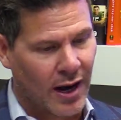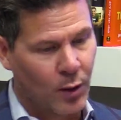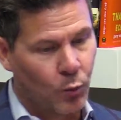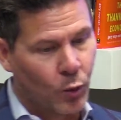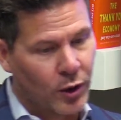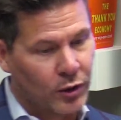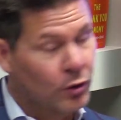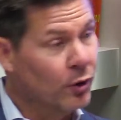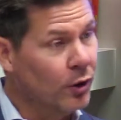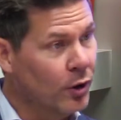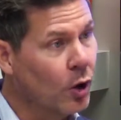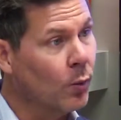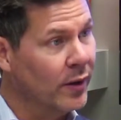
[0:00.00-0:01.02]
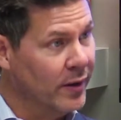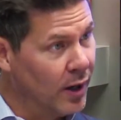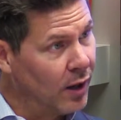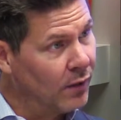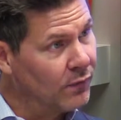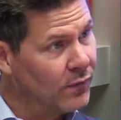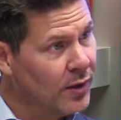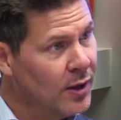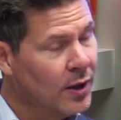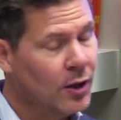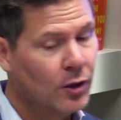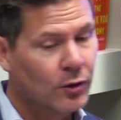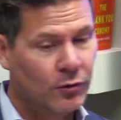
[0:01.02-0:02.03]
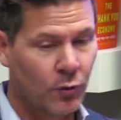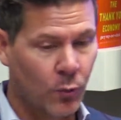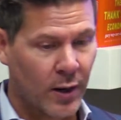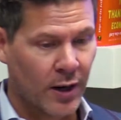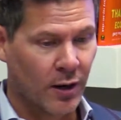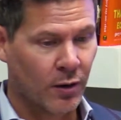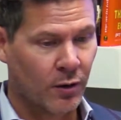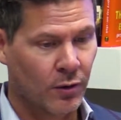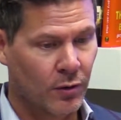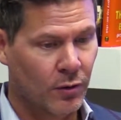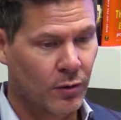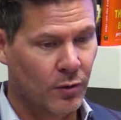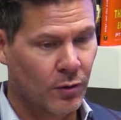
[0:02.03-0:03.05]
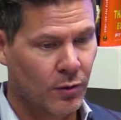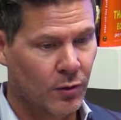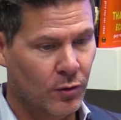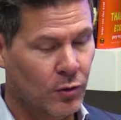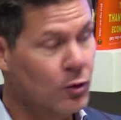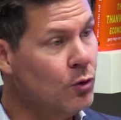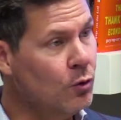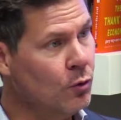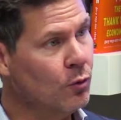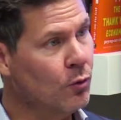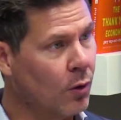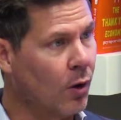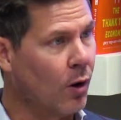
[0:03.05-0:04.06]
I want you to know enough mm-hmm. to where you